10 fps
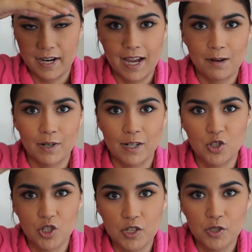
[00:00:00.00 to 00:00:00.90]
I had, but I
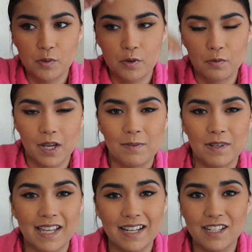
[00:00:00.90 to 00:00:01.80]
just threw it away
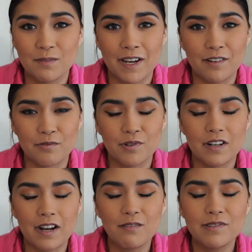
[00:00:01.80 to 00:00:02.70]
because I need to buy another one.
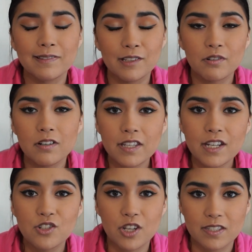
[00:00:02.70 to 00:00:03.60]
And I was
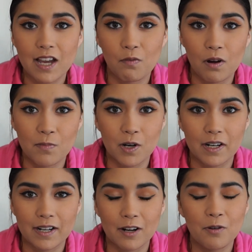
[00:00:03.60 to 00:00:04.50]
literally just at Walmart,
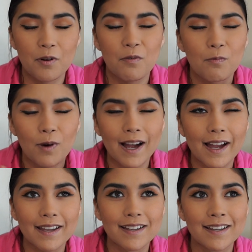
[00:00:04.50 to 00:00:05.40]
and I don't know
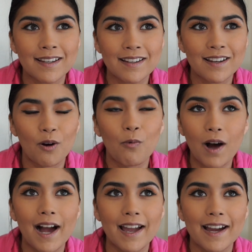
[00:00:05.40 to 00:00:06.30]
why
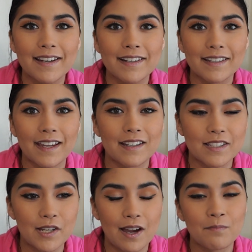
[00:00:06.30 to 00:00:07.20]
I didn't get
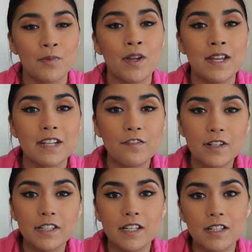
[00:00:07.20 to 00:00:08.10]
it. So I'm
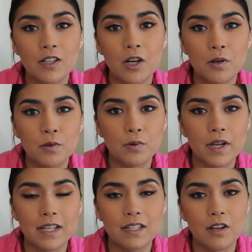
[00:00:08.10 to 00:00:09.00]
definitely going to go
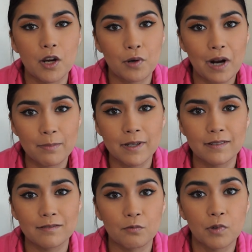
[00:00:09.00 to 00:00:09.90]
and grab it
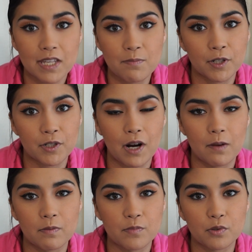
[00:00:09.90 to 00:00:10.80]
once I pick Nora
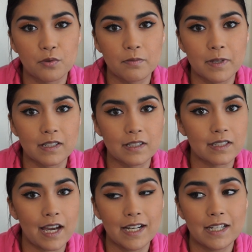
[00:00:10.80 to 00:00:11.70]
up from school, because
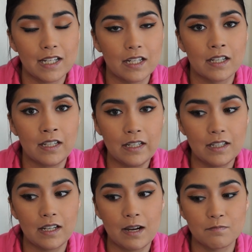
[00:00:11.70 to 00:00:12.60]
I need
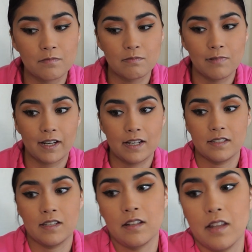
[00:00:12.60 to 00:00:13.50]
it. I'm, like I
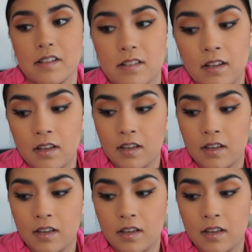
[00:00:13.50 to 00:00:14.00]
said, like,